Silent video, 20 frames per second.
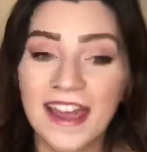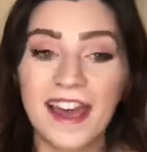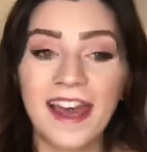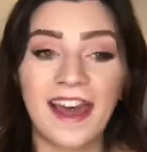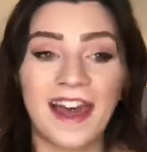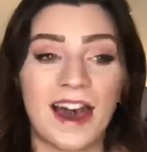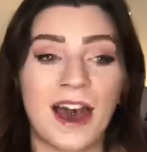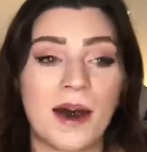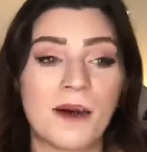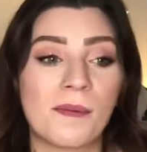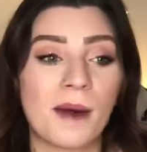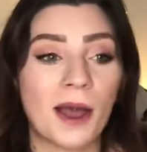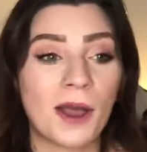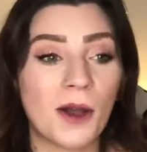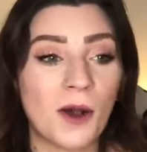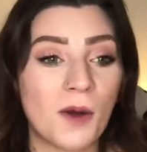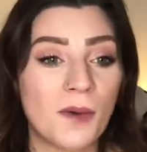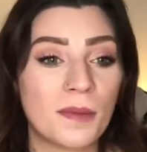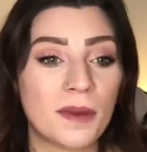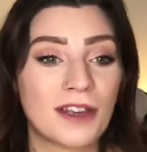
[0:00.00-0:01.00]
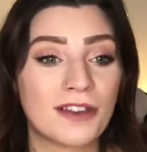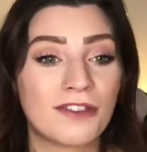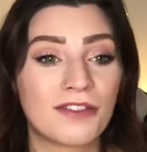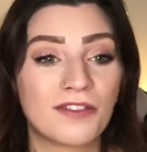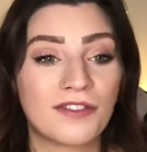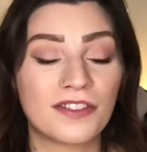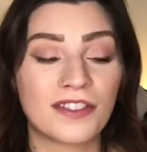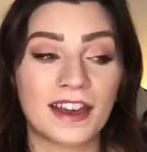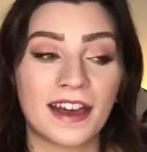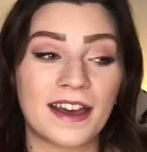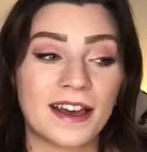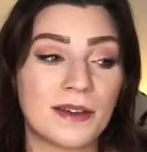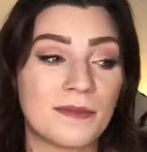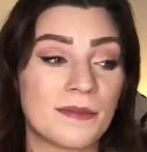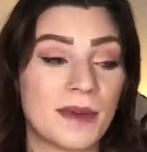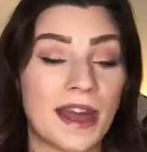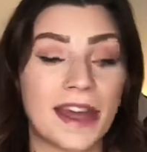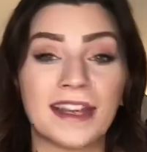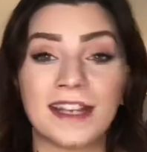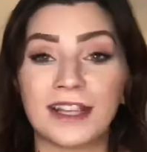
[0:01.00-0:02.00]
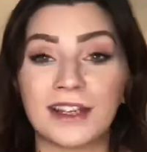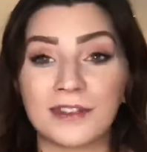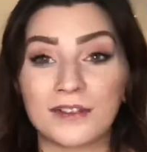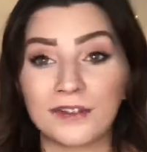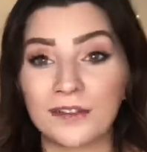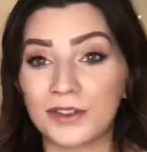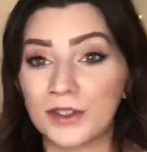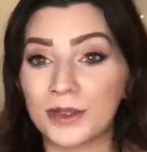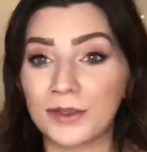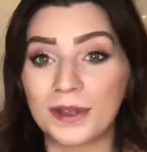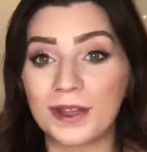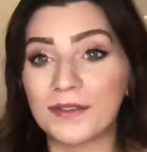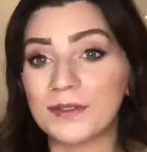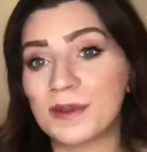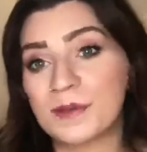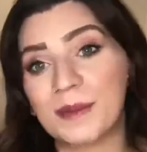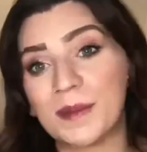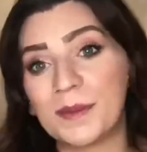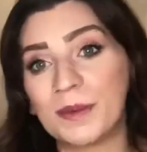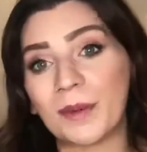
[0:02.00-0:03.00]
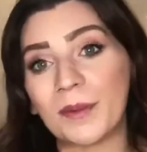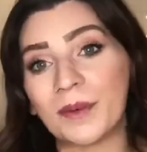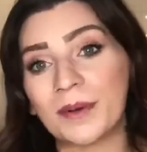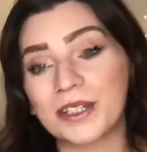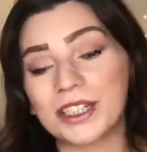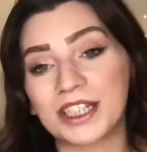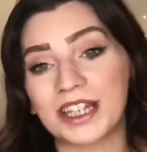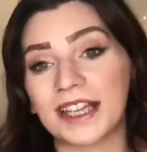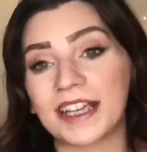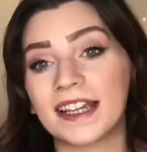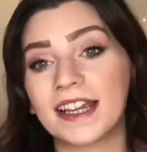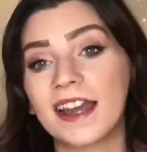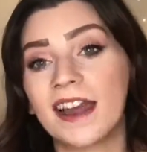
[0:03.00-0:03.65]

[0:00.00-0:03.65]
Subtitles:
I hope if any of you lovely people watching